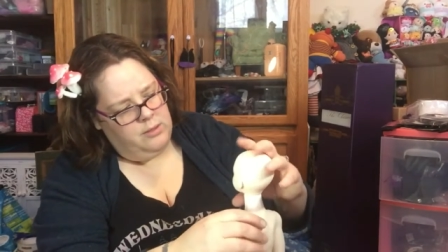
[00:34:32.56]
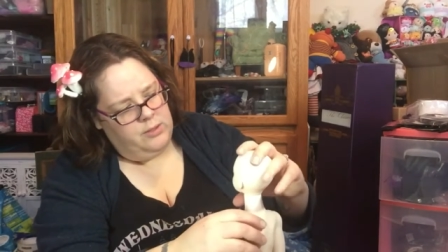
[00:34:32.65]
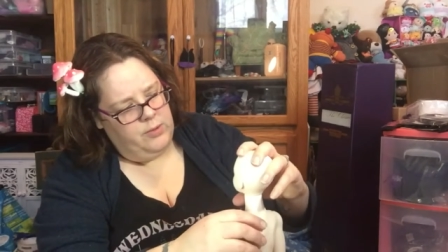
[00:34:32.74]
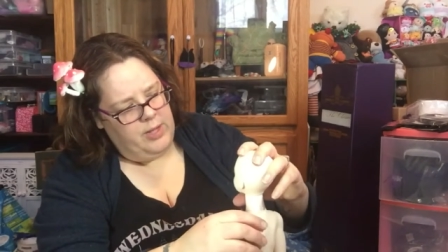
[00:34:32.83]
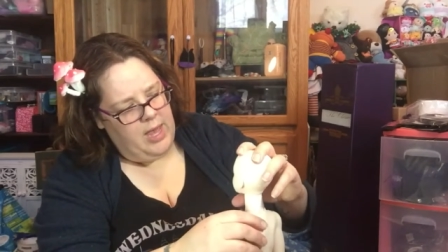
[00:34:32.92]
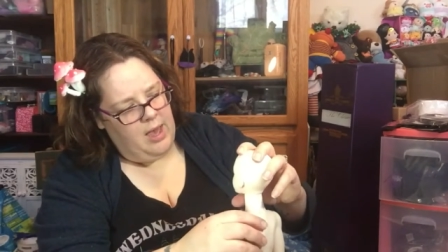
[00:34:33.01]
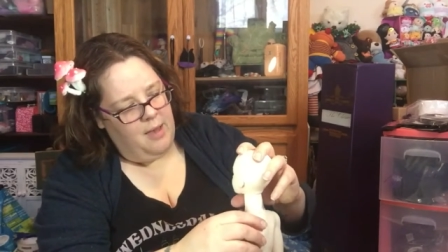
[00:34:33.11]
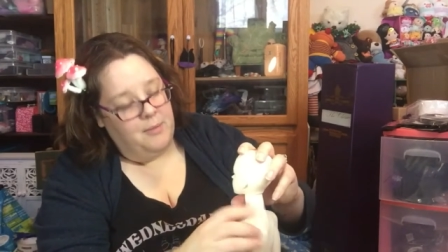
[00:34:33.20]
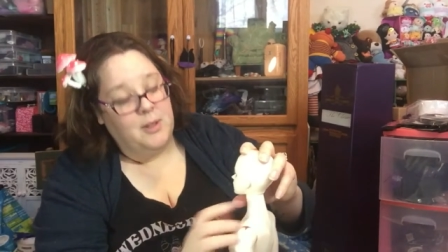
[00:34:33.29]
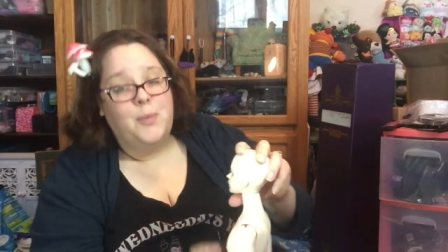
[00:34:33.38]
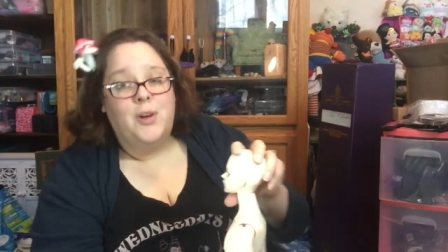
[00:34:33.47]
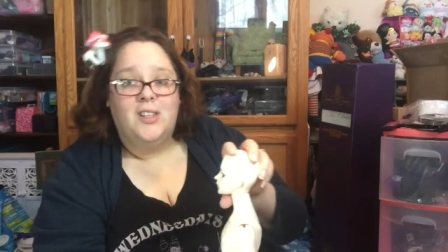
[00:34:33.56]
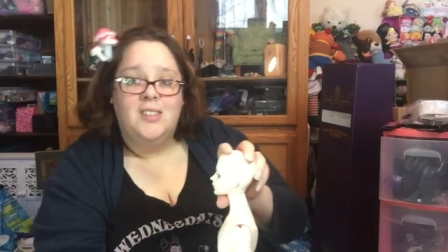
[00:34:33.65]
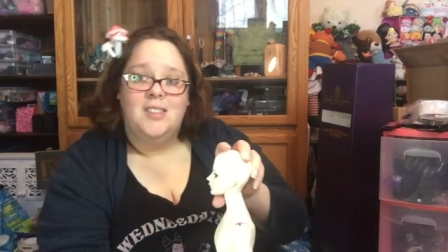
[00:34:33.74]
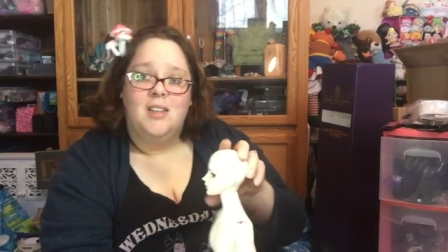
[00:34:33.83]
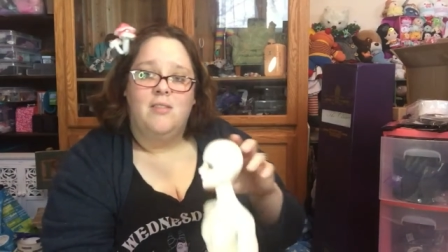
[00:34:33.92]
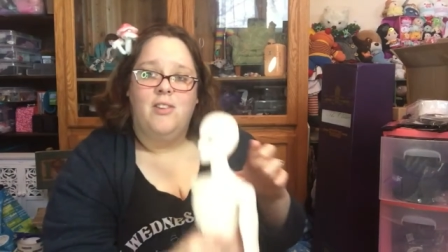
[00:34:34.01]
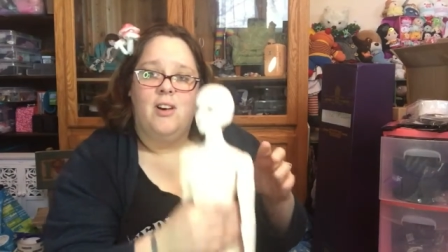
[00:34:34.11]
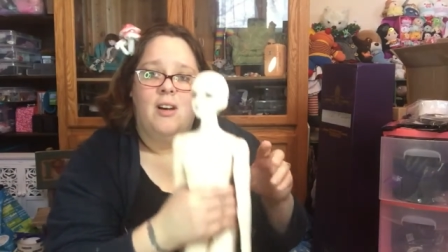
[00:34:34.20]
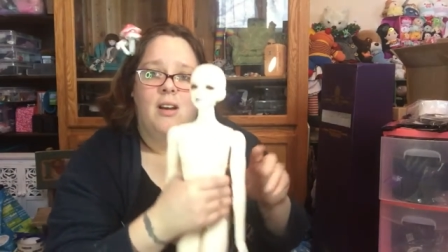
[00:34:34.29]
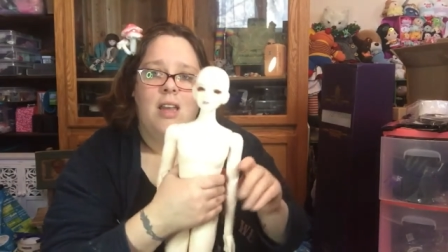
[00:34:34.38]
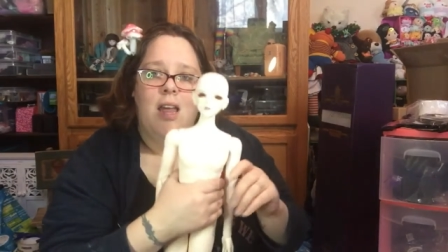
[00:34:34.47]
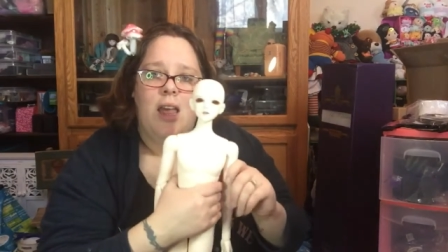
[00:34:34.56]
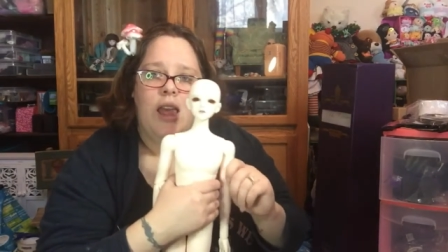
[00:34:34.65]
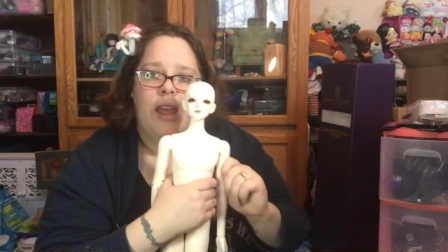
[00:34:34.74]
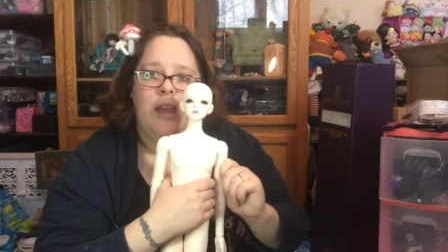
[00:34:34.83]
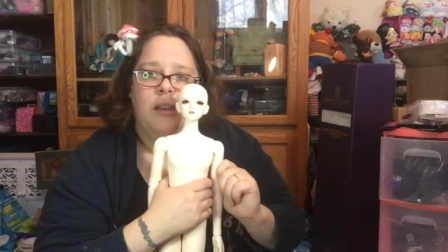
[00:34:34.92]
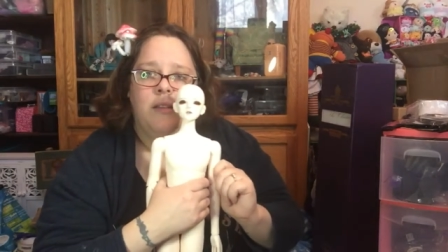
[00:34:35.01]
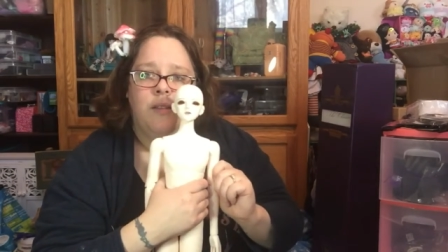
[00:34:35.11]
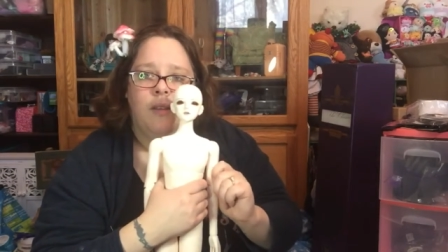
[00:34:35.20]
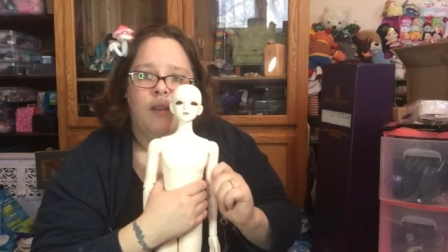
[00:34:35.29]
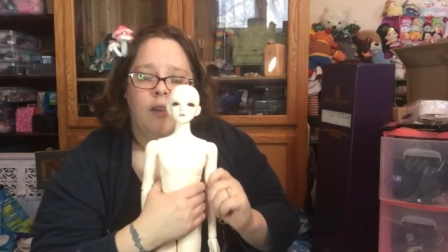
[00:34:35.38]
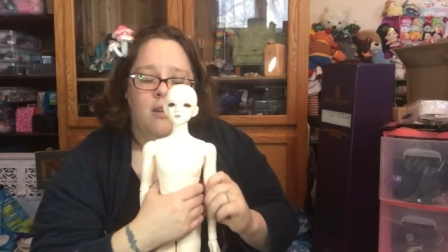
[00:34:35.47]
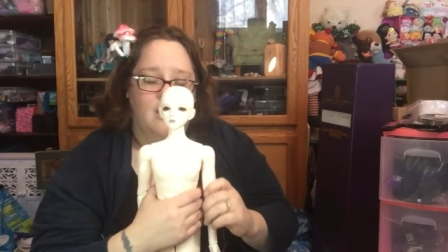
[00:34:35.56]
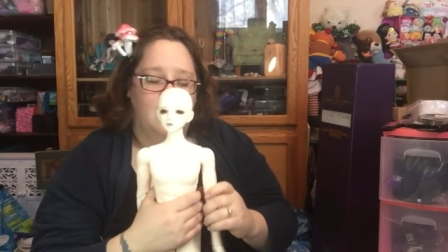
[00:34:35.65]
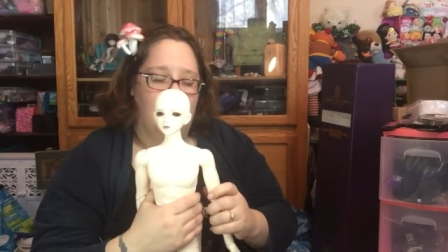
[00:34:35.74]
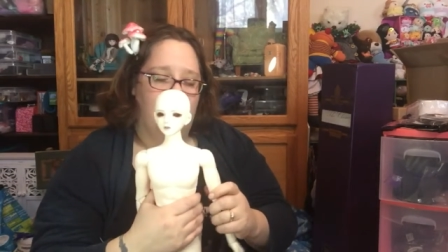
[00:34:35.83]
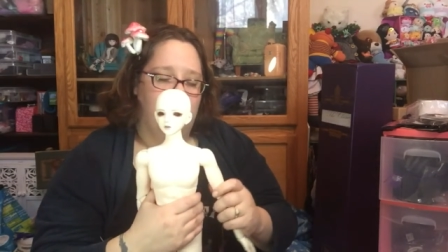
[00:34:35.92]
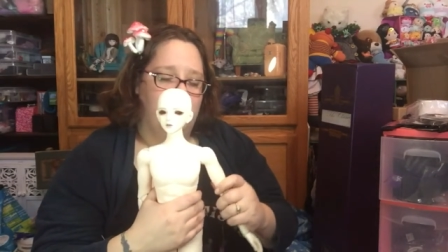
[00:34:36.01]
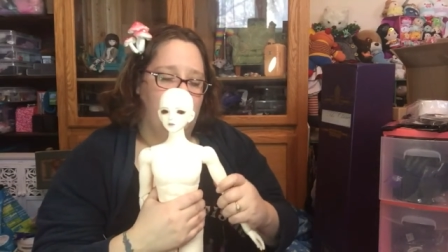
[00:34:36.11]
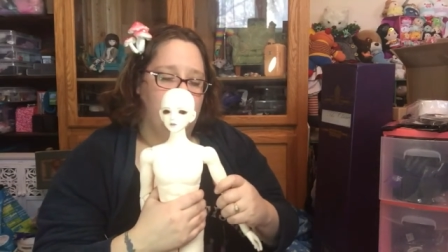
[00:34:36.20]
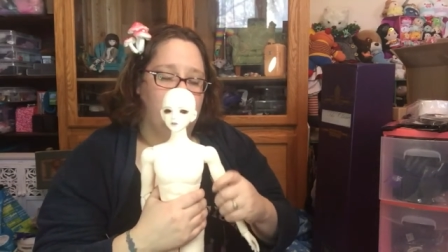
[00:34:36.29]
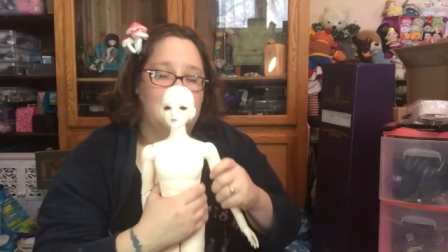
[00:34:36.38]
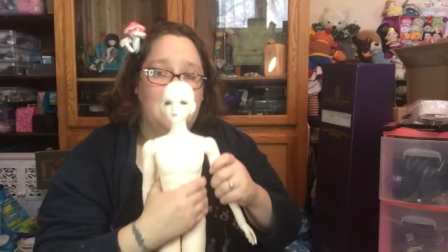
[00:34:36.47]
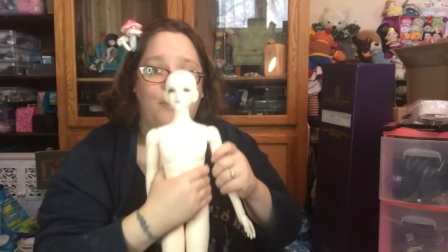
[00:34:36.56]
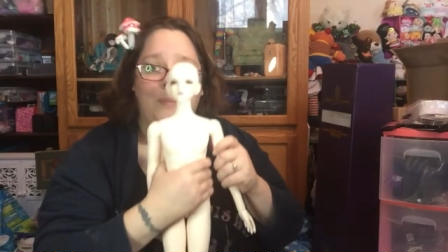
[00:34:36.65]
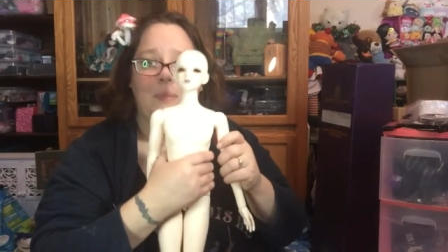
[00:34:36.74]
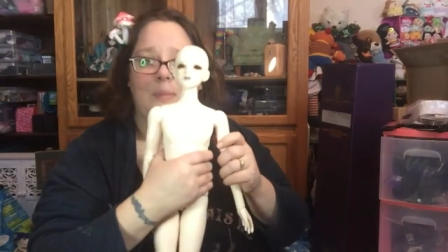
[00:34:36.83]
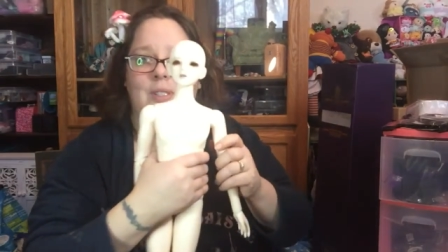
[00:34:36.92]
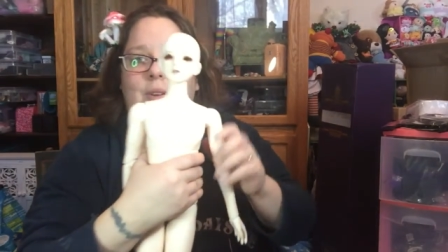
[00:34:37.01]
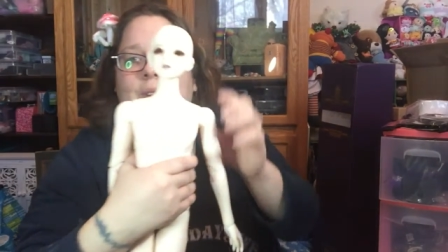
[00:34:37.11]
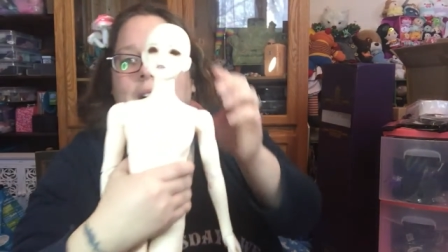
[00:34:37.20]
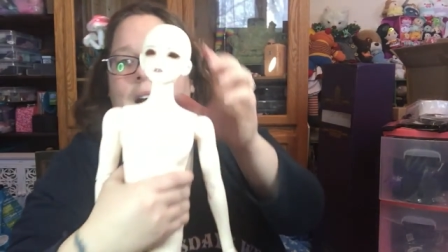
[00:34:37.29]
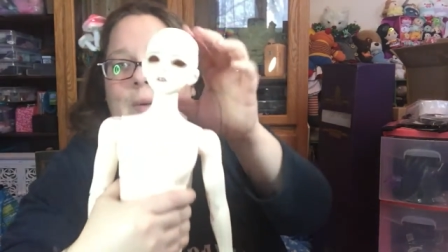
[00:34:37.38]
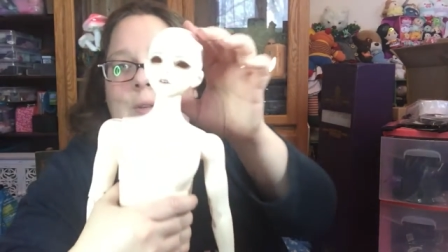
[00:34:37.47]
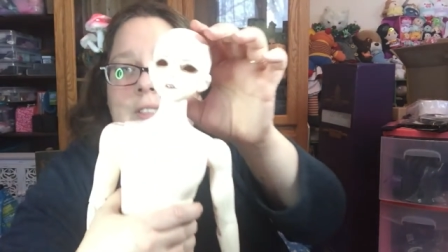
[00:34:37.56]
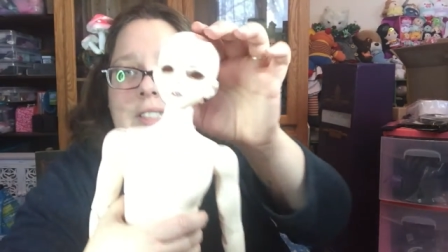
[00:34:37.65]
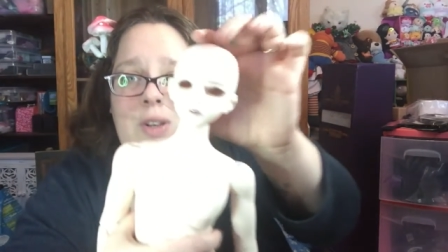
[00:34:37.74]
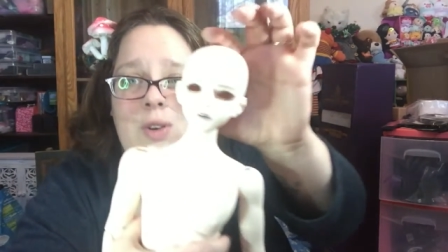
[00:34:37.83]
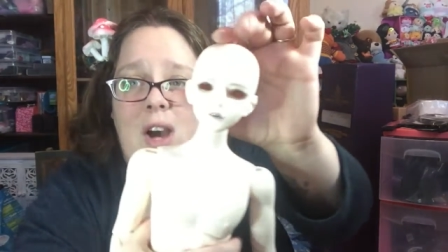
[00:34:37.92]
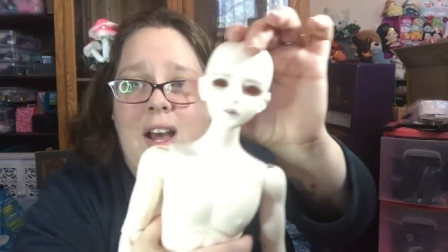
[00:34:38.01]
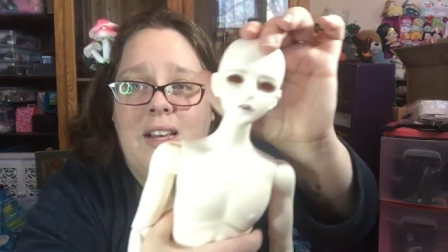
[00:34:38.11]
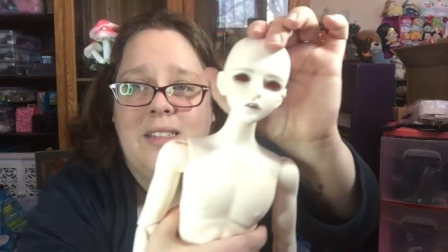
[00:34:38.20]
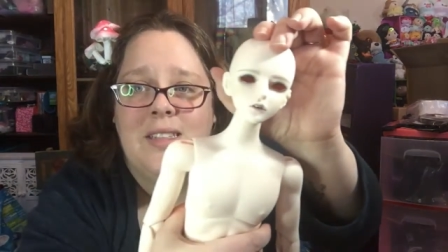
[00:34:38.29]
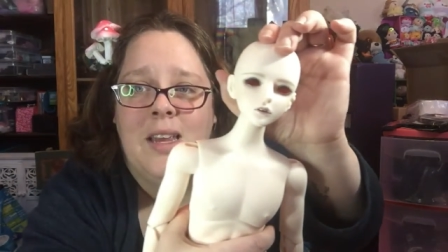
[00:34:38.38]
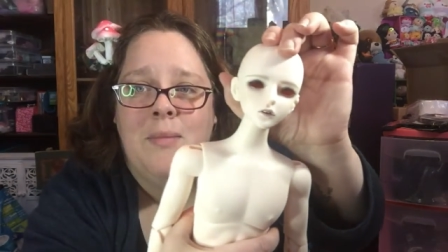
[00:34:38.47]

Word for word: so yeah, I'm going to put his stuff on and get him all dressed up. So I will see you guys